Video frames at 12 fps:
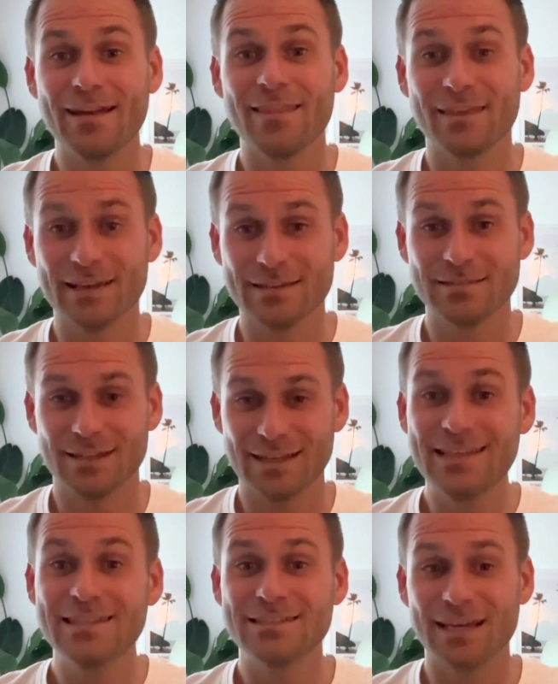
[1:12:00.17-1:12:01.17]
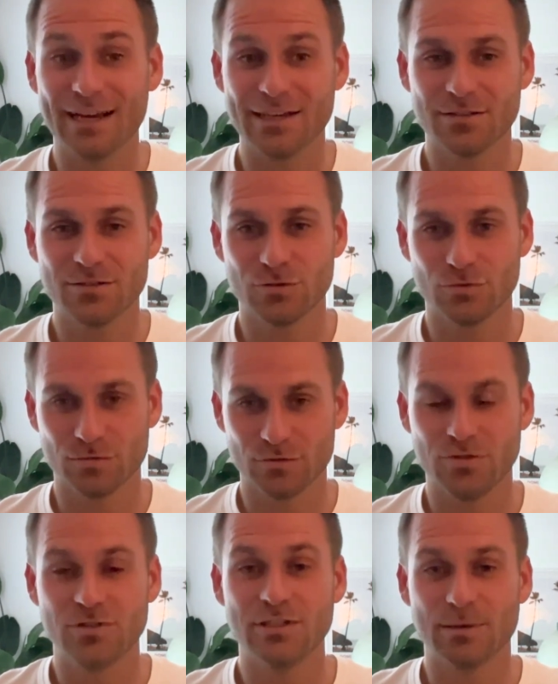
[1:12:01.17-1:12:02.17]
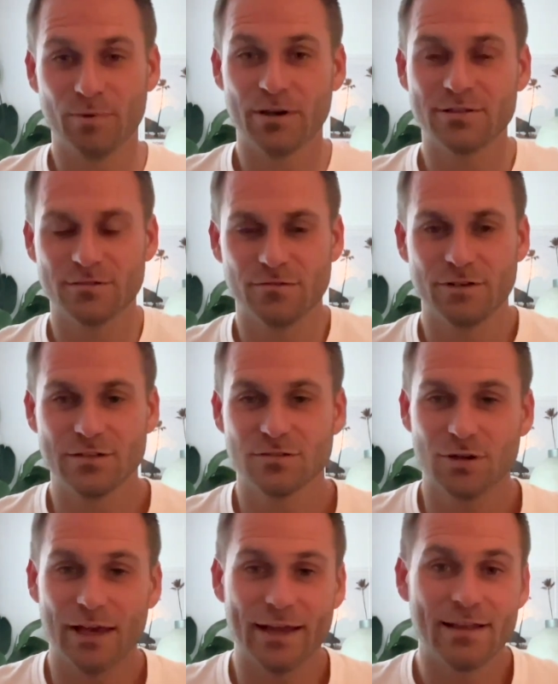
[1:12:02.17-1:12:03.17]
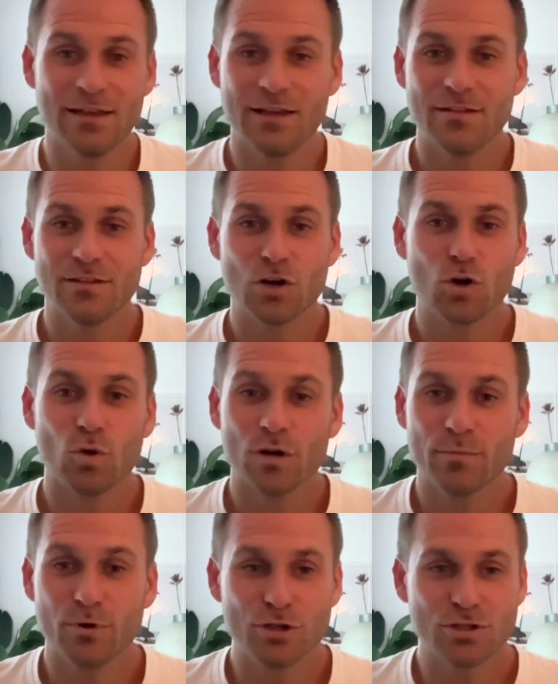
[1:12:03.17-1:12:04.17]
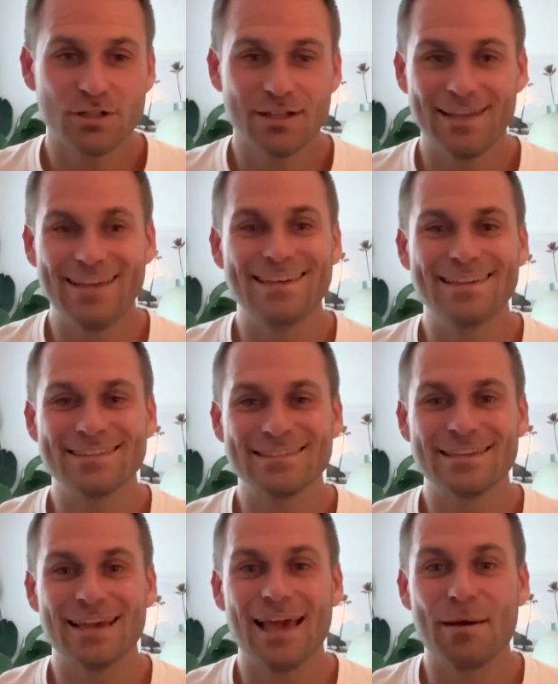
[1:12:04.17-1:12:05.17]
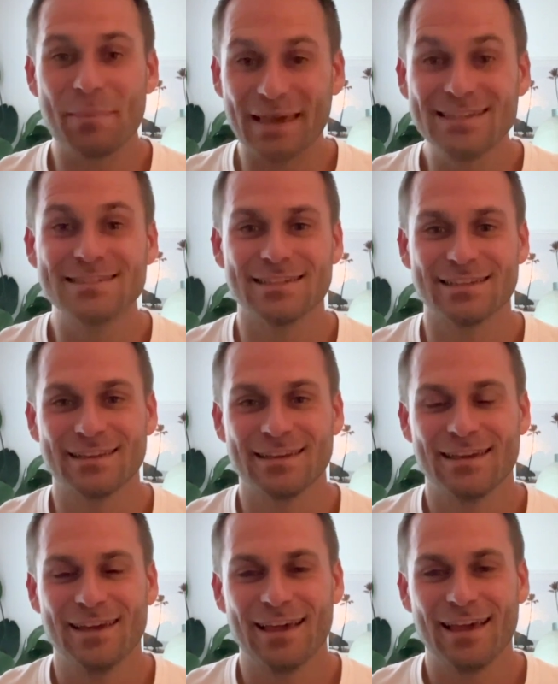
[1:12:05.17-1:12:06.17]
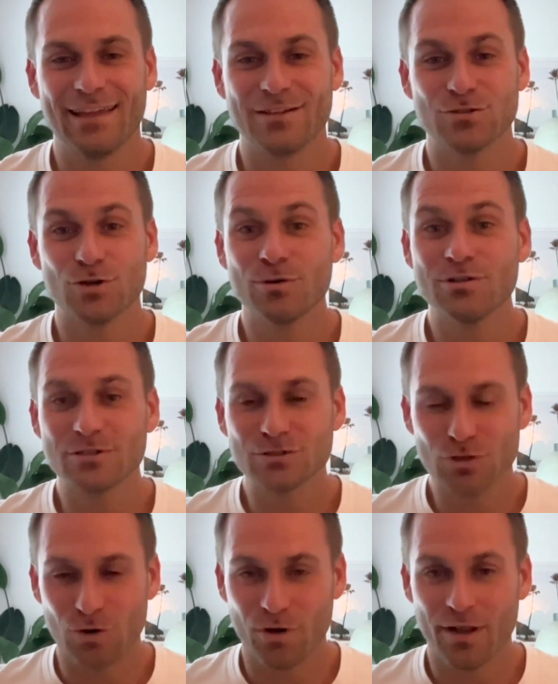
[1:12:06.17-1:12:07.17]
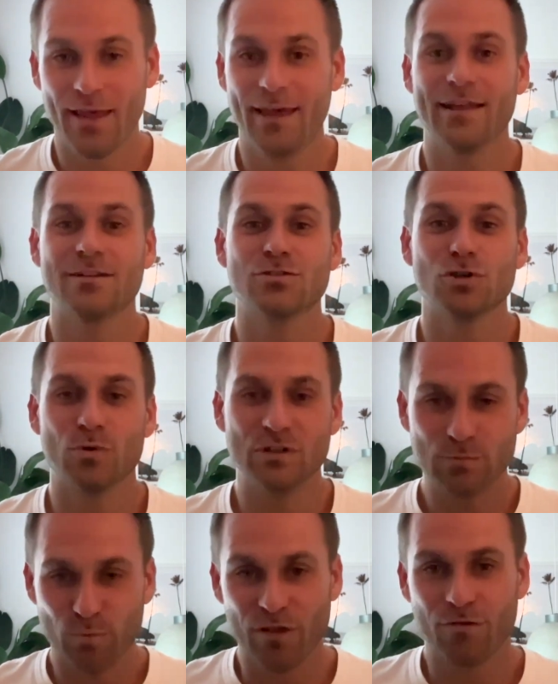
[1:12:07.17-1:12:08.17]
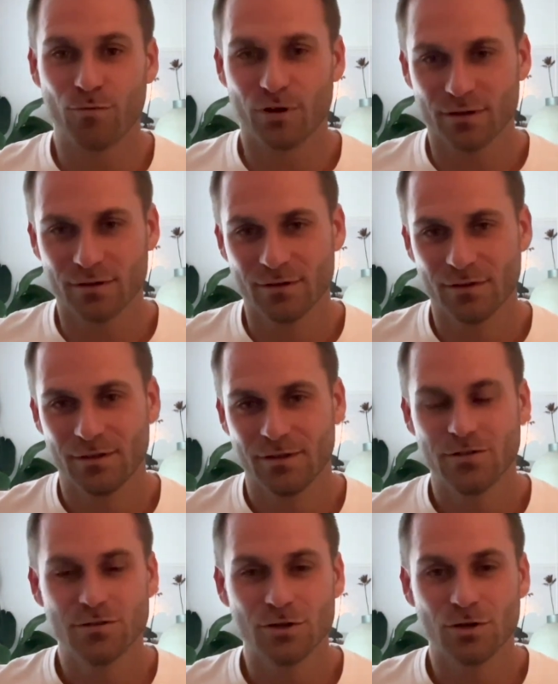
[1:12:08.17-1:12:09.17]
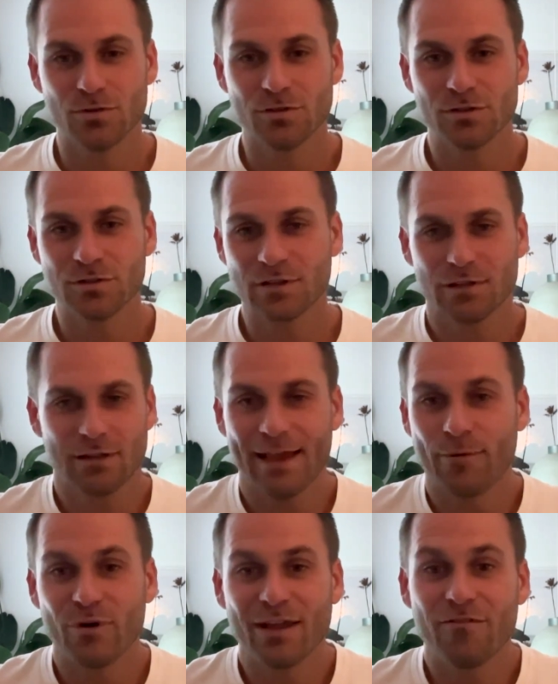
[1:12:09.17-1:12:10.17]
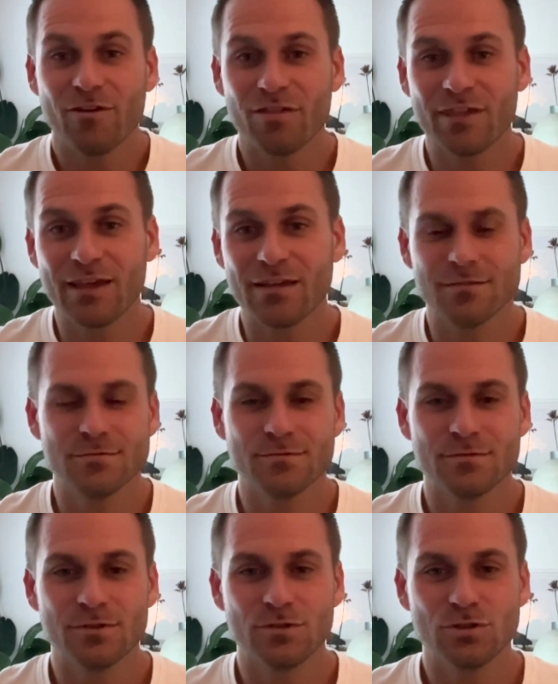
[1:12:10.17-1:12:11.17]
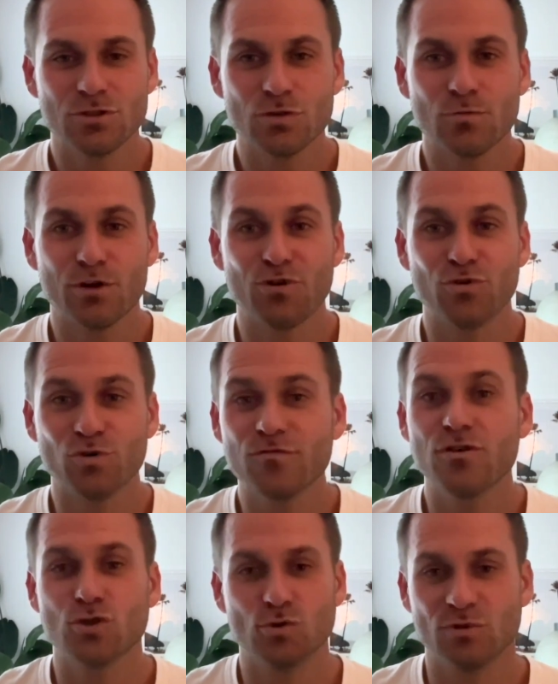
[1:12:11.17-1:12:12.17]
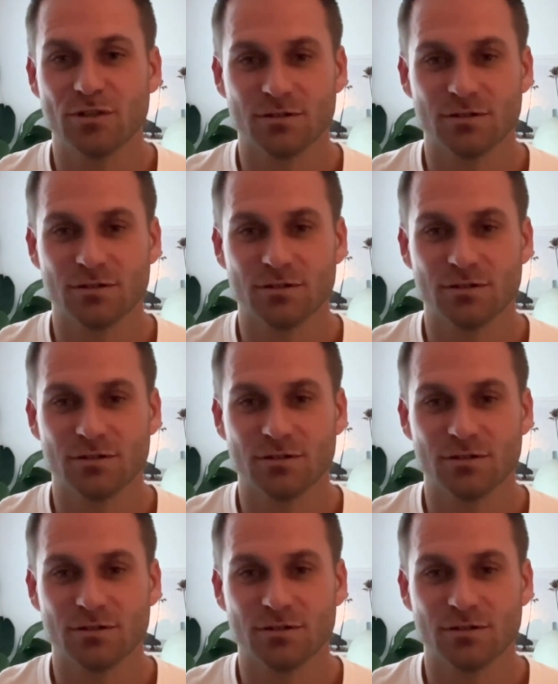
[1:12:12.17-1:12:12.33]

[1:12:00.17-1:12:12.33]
things that he changed to see a positive effect. So like the cold immersion is amazing. And so is the sauna, and so is breath work. So just like with everything, you just don't want to overdo it.